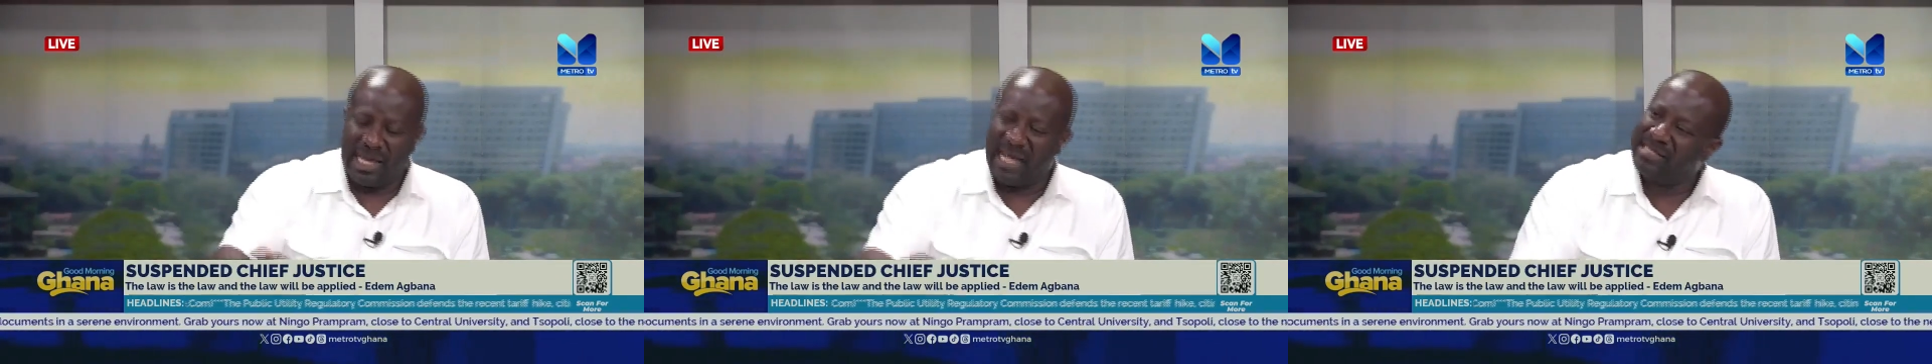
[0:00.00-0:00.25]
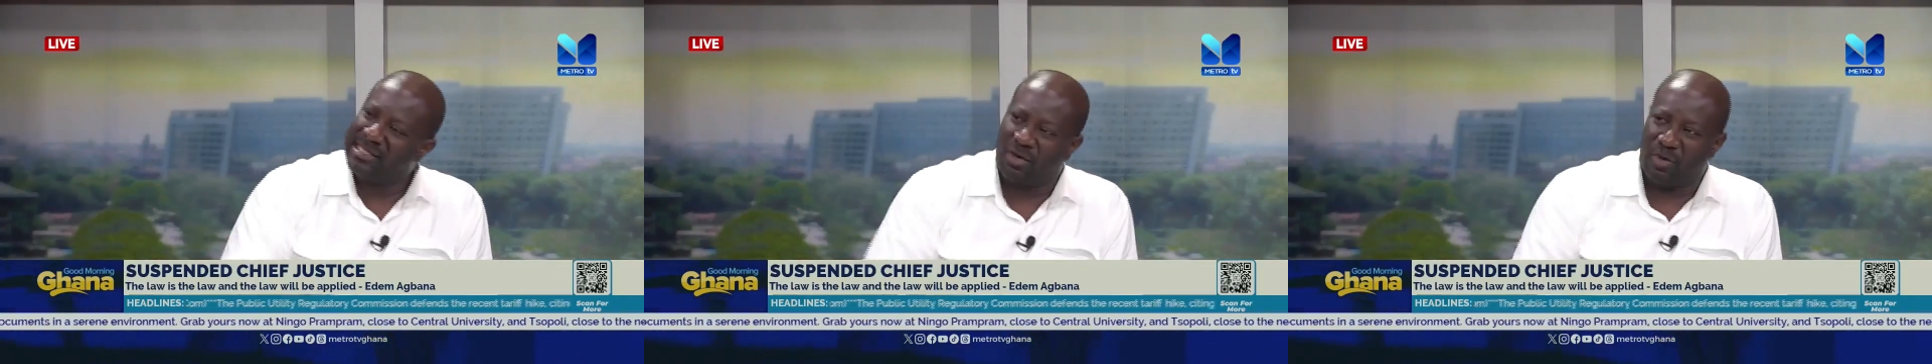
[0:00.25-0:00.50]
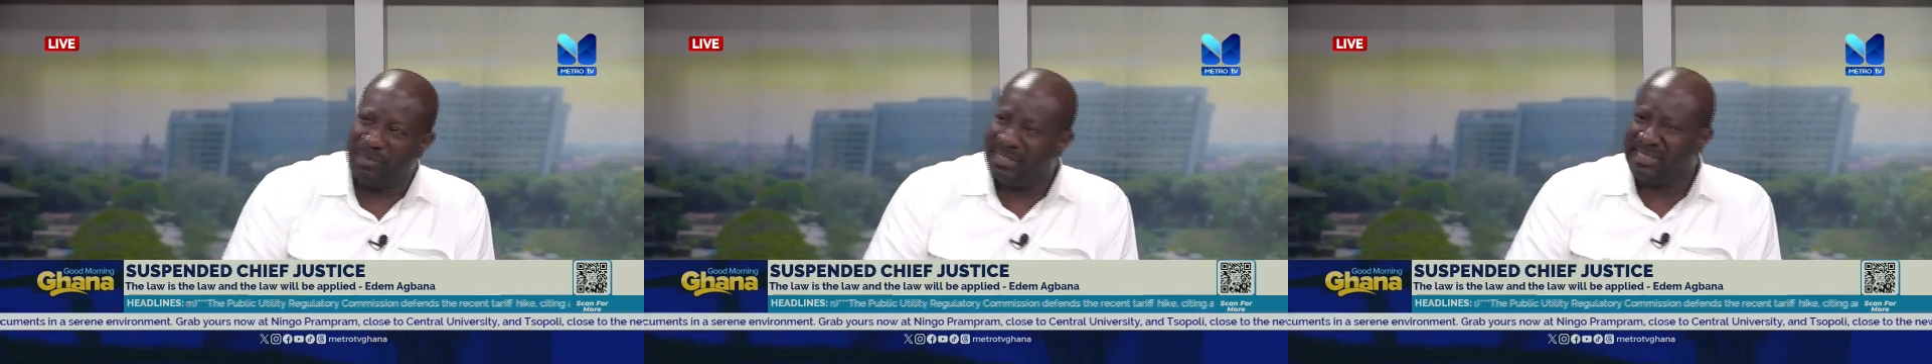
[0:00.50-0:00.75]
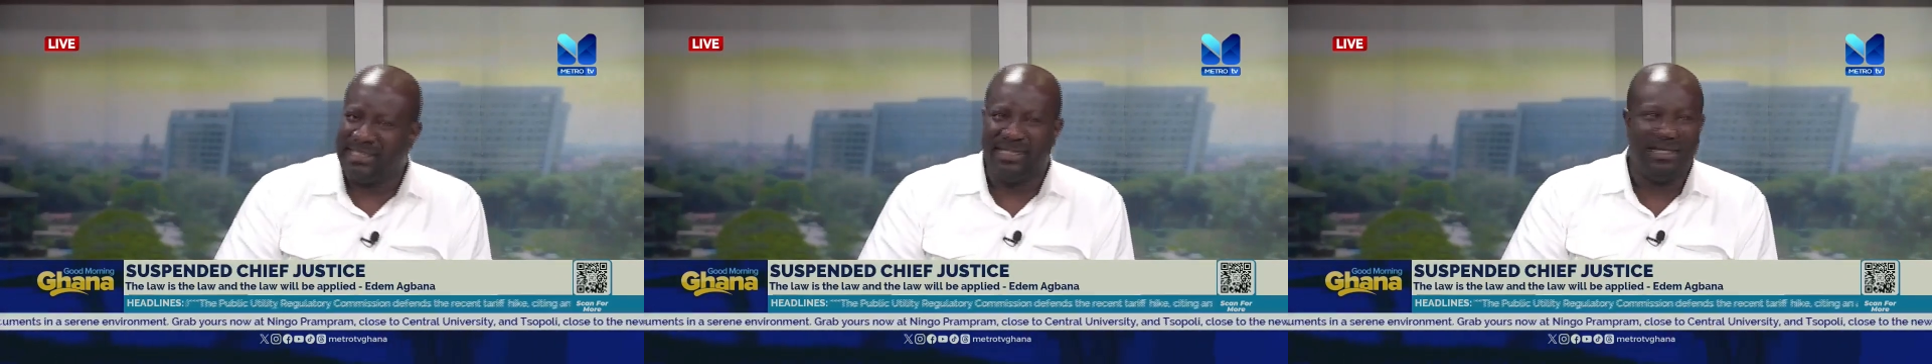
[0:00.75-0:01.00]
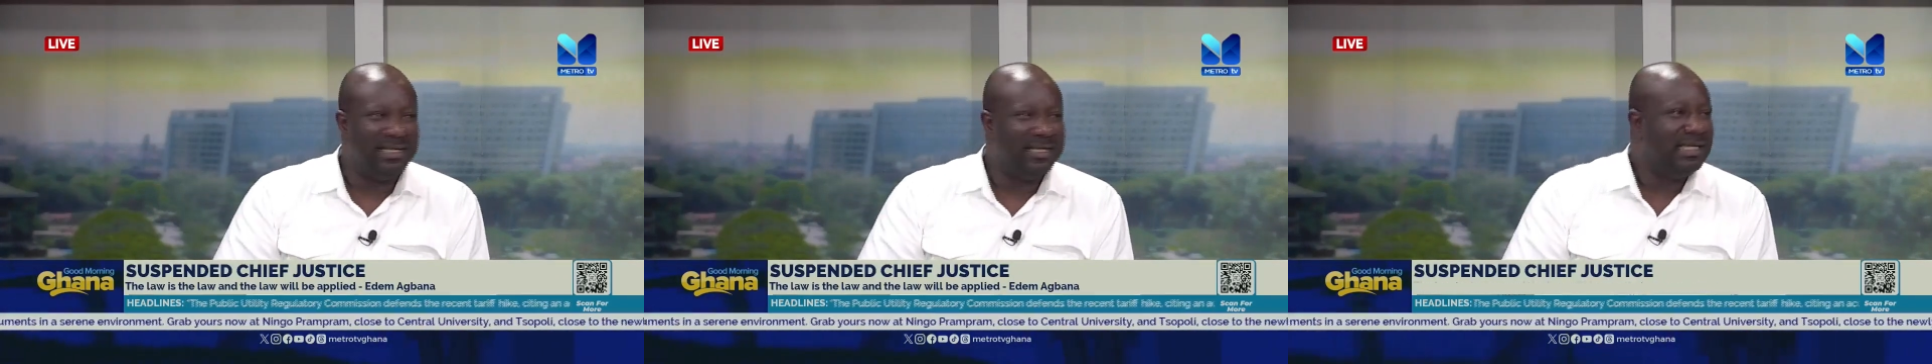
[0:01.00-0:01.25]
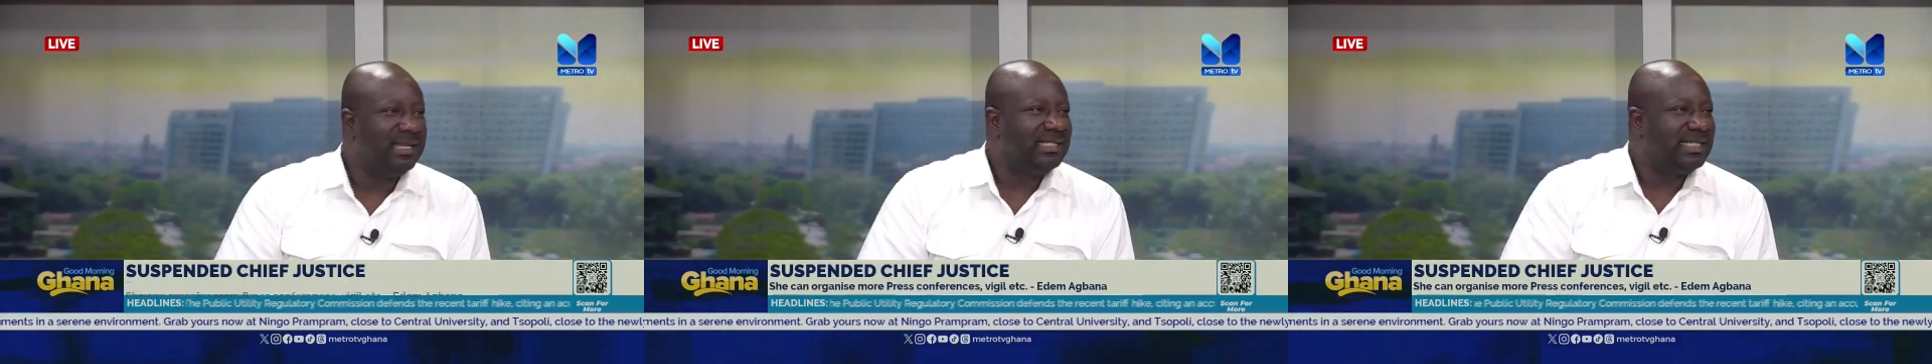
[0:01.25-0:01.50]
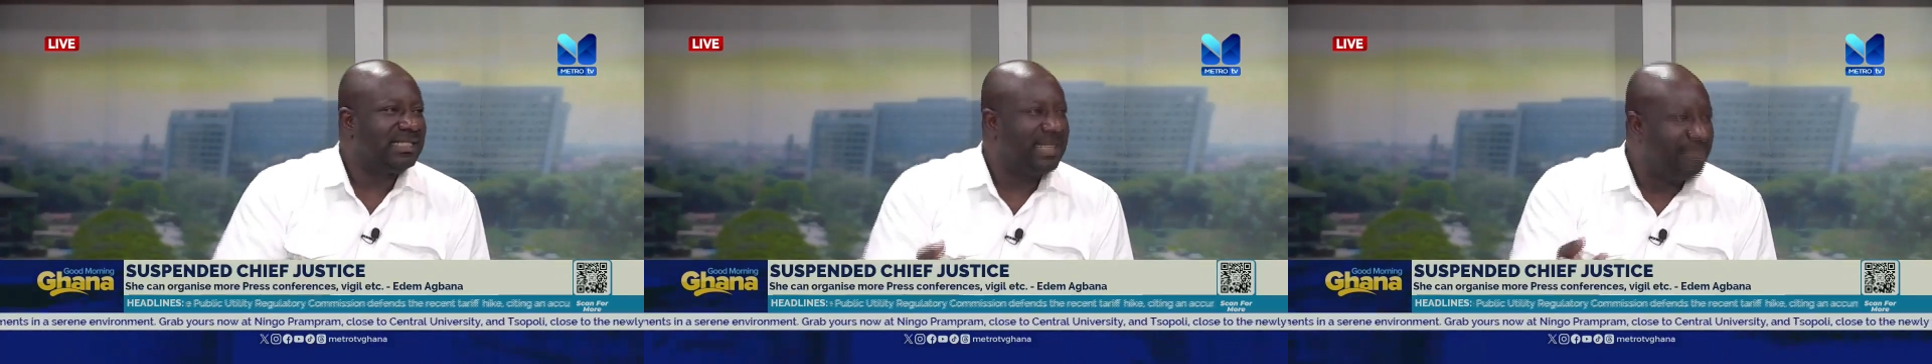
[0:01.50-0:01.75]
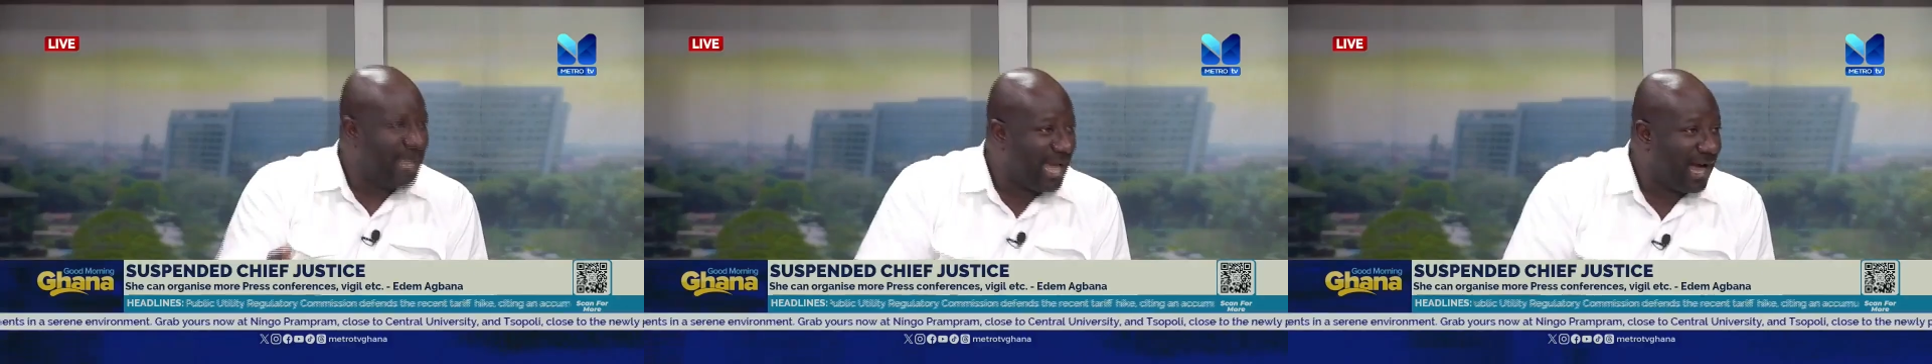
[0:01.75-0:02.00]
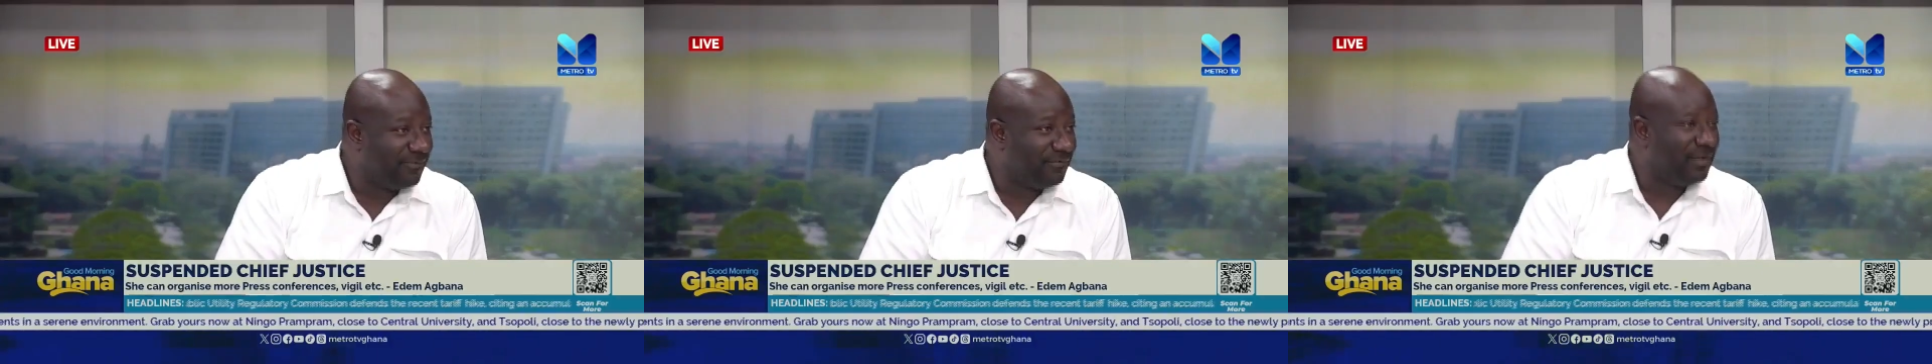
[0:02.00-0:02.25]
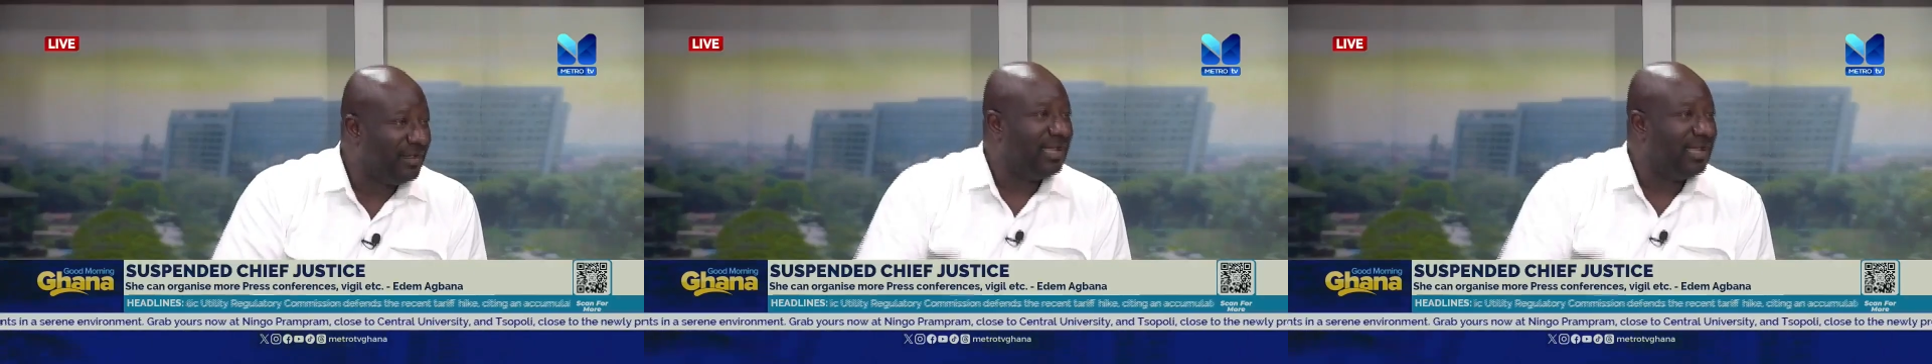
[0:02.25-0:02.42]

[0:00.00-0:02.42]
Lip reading: As a committee, just let me have